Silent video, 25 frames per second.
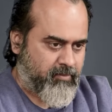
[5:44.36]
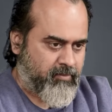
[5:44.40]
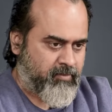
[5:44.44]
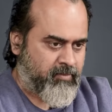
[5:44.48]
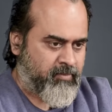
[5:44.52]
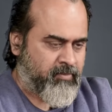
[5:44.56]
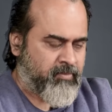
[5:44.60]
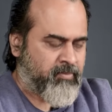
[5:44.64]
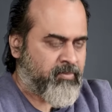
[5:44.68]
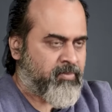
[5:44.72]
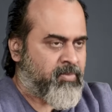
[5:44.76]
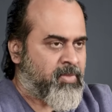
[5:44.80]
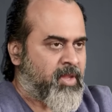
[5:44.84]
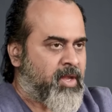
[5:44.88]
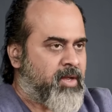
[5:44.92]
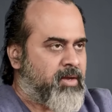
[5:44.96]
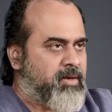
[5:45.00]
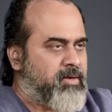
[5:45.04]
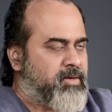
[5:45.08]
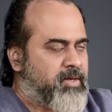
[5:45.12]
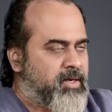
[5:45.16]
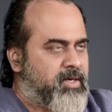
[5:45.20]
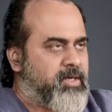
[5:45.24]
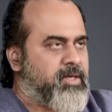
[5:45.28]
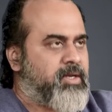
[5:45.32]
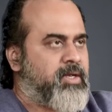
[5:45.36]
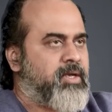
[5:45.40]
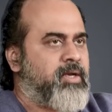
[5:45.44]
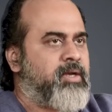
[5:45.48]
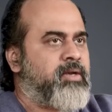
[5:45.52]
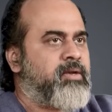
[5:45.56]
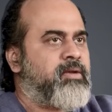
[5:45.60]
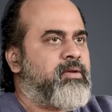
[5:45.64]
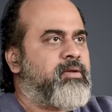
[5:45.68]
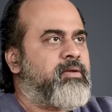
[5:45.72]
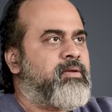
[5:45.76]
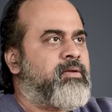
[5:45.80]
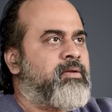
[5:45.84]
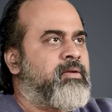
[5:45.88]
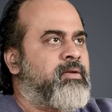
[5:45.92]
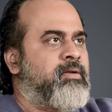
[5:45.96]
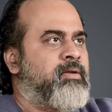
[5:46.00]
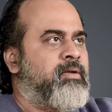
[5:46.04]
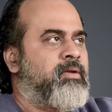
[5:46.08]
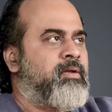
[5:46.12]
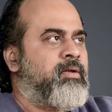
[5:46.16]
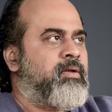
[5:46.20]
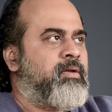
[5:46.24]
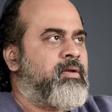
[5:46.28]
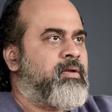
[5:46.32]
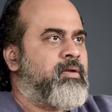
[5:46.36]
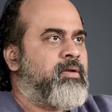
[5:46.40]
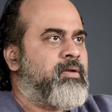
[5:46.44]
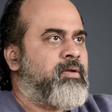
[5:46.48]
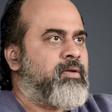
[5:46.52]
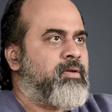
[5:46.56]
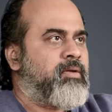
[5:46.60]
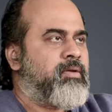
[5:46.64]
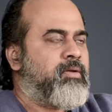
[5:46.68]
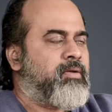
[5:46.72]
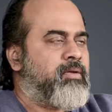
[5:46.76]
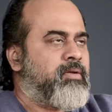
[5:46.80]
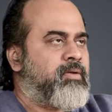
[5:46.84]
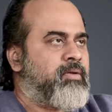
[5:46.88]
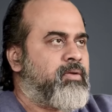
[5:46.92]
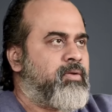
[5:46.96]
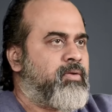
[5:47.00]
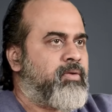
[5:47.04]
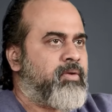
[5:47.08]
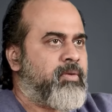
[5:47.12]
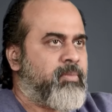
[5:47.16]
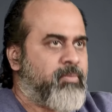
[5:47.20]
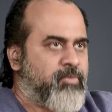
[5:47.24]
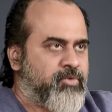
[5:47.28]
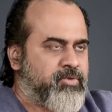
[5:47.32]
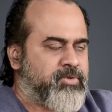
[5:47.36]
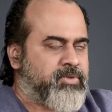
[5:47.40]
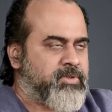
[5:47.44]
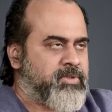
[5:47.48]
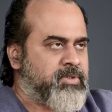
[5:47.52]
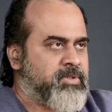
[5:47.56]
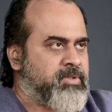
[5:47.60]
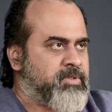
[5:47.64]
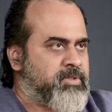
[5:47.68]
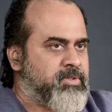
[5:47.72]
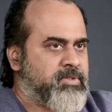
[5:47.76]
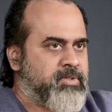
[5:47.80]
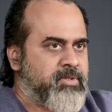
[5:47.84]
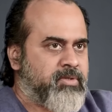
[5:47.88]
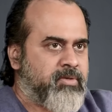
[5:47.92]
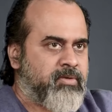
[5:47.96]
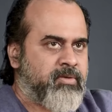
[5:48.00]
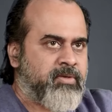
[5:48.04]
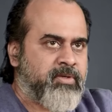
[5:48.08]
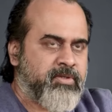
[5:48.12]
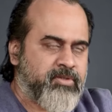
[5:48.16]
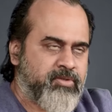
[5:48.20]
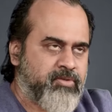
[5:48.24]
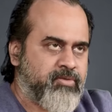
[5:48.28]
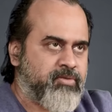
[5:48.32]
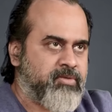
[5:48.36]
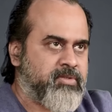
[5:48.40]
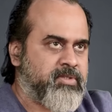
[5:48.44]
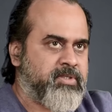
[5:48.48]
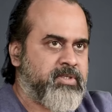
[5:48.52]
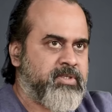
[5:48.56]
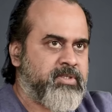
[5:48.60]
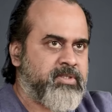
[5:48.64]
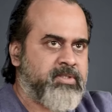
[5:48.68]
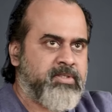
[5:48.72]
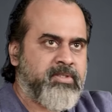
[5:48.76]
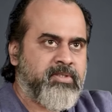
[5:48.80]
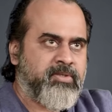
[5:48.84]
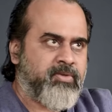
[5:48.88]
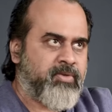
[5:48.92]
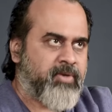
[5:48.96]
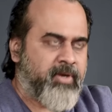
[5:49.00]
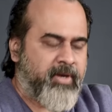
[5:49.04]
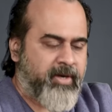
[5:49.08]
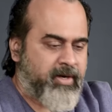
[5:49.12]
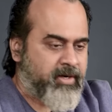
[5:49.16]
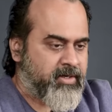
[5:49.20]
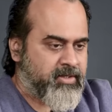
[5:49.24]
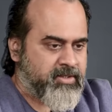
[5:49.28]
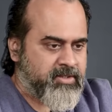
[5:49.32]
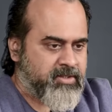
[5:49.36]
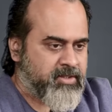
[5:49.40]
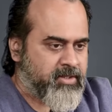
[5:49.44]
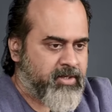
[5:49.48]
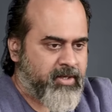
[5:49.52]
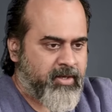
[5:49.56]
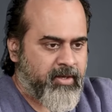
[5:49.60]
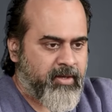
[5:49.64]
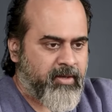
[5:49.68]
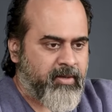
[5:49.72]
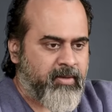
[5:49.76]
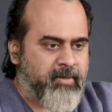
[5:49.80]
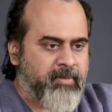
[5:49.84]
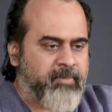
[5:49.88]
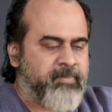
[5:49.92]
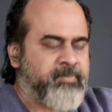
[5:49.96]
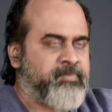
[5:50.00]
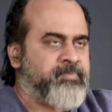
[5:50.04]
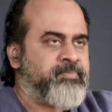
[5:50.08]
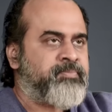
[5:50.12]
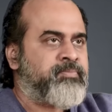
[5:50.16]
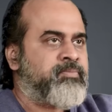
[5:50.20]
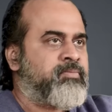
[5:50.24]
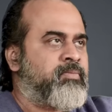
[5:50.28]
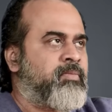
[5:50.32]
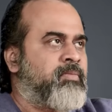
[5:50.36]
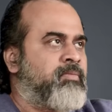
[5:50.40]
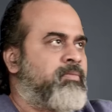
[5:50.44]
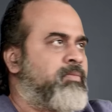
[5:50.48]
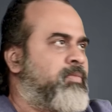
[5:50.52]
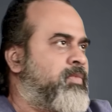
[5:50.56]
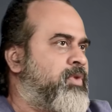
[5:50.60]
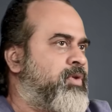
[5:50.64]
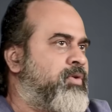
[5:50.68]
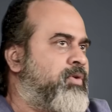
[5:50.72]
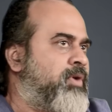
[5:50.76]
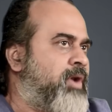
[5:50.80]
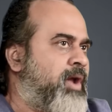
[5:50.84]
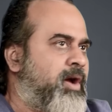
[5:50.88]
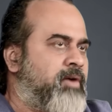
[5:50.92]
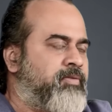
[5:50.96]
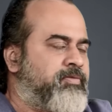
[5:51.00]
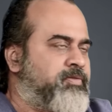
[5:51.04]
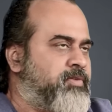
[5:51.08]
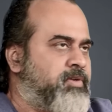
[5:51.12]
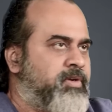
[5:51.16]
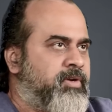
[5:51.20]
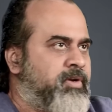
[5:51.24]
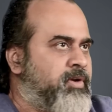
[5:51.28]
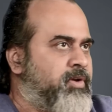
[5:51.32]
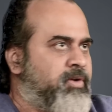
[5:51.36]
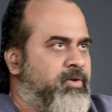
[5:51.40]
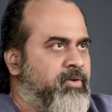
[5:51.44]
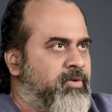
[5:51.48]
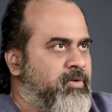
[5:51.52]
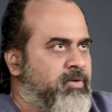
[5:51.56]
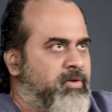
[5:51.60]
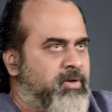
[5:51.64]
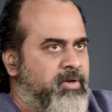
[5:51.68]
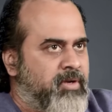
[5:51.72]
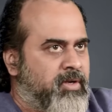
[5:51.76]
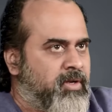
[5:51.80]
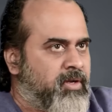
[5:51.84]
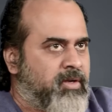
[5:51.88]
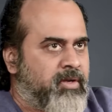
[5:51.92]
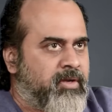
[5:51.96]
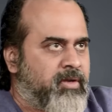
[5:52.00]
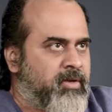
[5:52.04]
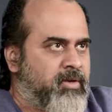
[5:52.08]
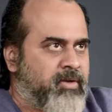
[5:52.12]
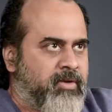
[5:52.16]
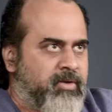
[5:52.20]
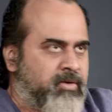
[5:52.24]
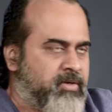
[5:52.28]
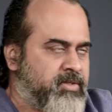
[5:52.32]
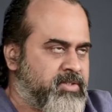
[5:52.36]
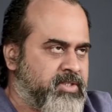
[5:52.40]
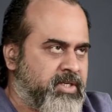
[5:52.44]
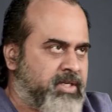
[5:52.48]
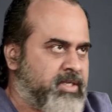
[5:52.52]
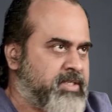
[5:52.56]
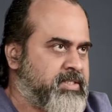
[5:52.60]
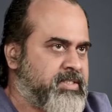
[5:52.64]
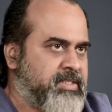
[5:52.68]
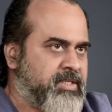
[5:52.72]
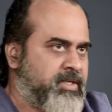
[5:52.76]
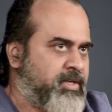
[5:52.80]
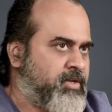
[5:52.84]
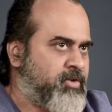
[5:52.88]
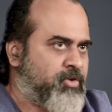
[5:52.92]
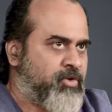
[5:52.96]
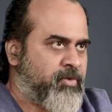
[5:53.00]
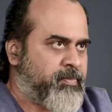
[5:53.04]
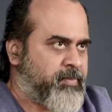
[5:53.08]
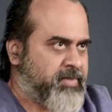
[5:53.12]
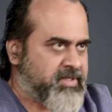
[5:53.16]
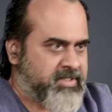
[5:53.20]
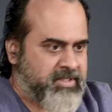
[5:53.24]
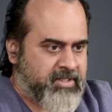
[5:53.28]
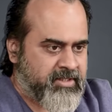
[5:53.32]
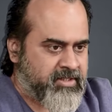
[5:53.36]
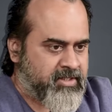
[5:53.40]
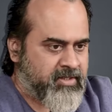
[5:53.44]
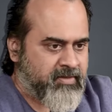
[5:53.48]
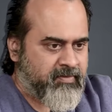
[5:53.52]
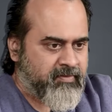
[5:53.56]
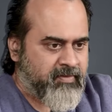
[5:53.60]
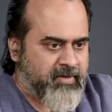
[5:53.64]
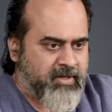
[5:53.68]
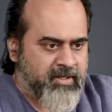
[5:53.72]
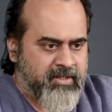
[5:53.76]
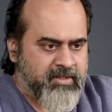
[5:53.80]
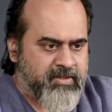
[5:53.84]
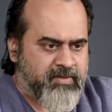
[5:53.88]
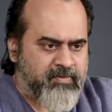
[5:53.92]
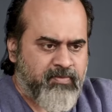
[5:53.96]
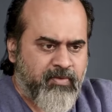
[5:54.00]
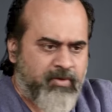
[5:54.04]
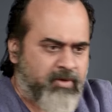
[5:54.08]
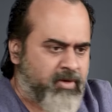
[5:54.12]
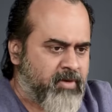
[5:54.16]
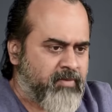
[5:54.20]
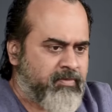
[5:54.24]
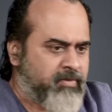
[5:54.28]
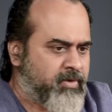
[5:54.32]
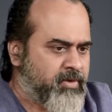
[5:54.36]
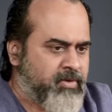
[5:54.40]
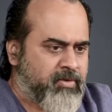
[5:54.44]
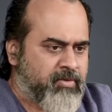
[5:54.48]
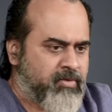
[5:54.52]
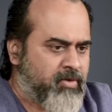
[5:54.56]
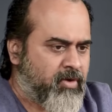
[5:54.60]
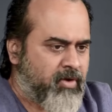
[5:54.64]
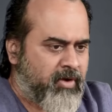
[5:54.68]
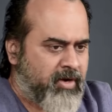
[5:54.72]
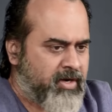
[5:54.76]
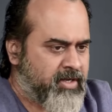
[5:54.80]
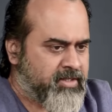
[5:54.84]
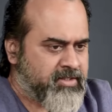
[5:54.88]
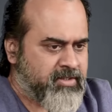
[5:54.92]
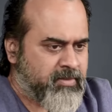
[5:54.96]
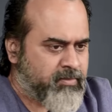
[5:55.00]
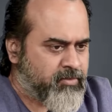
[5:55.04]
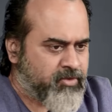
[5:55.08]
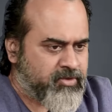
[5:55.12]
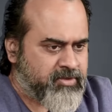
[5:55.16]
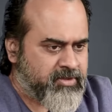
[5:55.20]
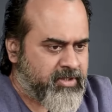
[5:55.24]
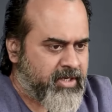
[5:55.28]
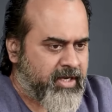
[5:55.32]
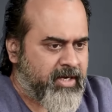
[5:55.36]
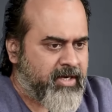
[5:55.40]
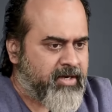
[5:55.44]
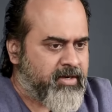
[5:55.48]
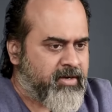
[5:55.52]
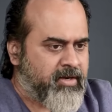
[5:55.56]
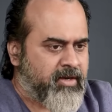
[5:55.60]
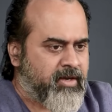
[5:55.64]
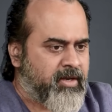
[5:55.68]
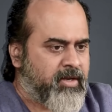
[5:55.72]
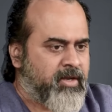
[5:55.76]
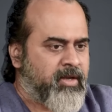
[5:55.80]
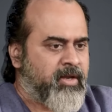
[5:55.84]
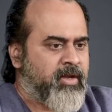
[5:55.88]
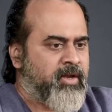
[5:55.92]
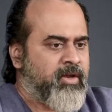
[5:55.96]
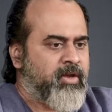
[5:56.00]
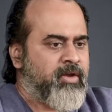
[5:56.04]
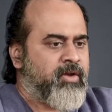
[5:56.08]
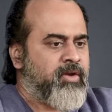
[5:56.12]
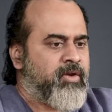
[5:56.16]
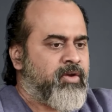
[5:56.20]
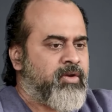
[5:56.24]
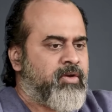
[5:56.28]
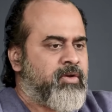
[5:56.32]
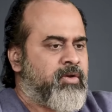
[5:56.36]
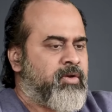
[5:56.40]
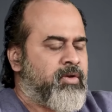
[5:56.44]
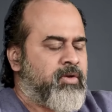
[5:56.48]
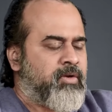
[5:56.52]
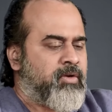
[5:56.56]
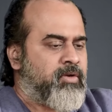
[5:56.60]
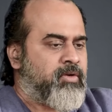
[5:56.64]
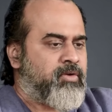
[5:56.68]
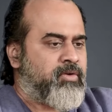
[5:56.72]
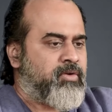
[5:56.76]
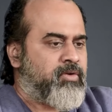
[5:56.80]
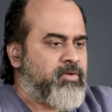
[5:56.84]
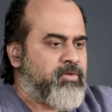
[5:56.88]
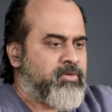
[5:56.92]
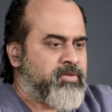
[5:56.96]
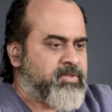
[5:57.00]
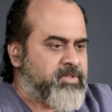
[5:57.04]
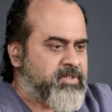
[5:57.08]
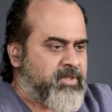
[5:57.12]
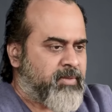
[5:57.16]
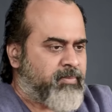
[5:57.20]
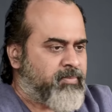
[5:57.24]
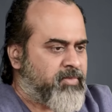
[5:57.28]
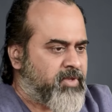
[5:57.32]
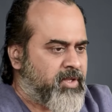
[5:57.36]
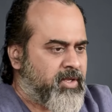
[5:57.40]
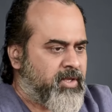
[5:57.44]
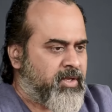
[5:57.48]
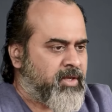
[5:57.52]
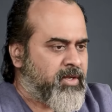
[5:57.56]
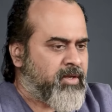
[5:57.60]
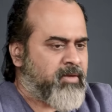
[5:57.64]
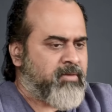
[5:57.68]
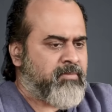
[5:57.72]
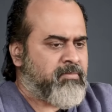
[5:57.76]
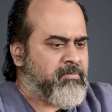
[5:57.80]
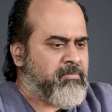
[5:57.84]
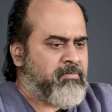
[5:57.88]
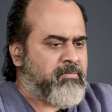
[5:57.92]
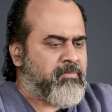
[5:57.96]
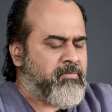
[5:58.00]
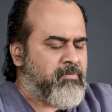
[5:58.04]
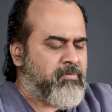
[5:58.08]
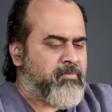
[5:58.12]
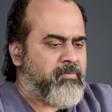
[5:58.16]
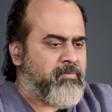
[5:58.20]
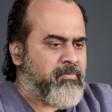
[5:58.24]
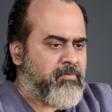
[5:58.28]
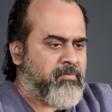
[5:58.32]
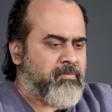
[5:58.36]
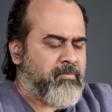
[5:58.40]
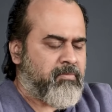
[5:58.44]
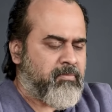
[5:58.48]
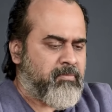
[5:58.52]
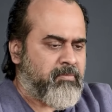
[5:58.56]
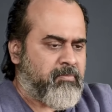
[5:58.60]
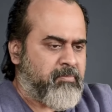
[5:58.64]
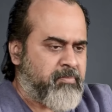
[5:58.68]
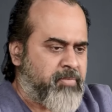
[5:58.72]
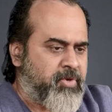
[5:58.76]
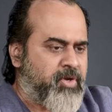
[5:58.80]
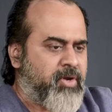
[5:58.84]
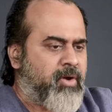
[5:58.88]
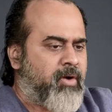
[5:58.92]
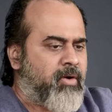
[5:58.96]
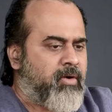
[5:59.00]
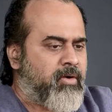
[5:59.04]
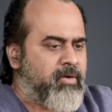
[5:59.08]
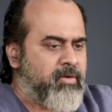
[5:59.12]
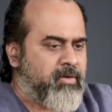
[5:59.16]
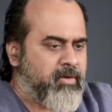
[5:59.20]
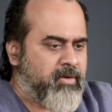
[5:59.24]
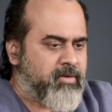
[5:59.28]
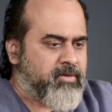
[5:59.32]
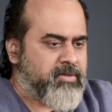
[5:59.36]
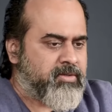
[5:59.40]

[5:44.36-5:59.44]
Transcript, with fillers: Hmm? Dedicate your emotions, your resources, your energy, your laughter, your tear, your jealousy, your possessiveness, whatever you call as emotionality, to something beyond